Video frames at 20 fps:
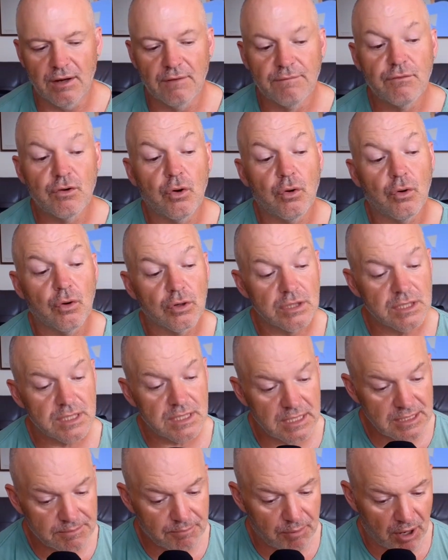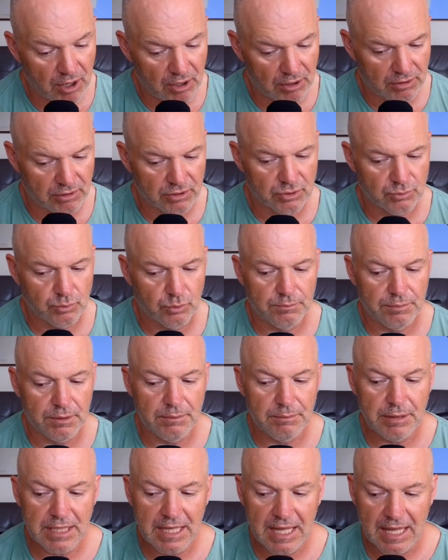Of course, these partners would be
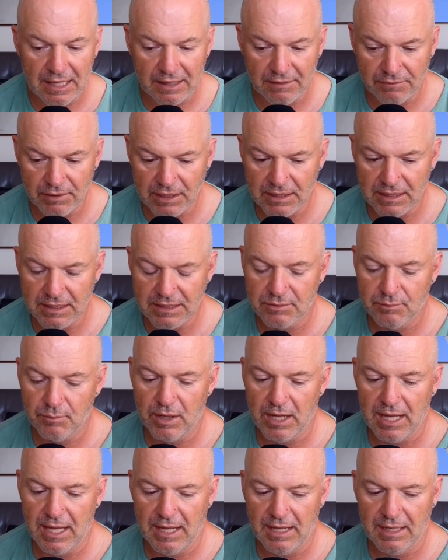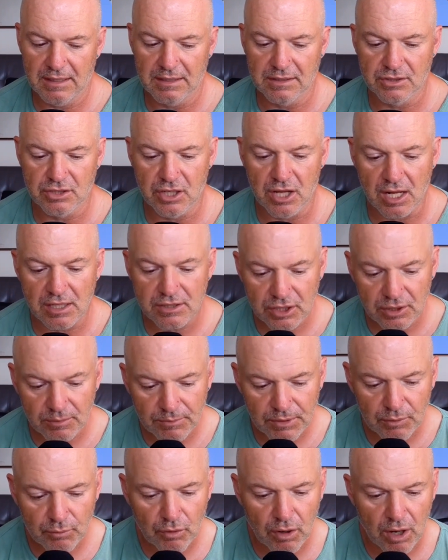behaving this way. There's not
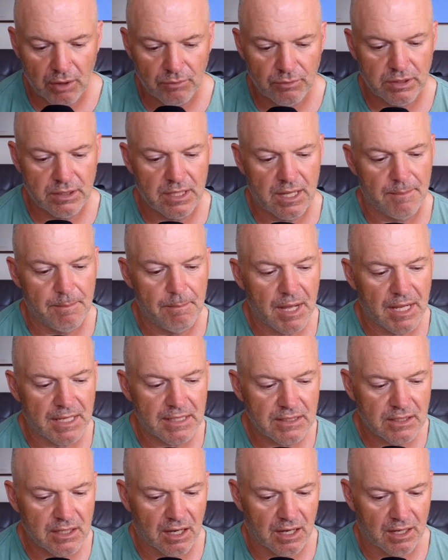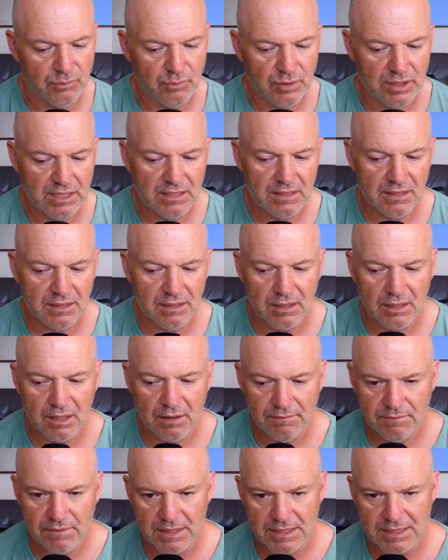something wrong with them. My God, we need to
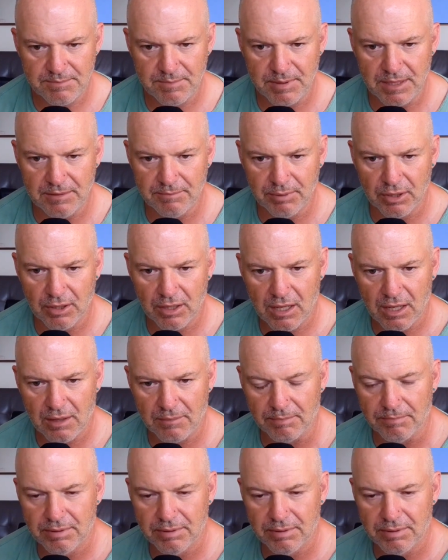love these people up.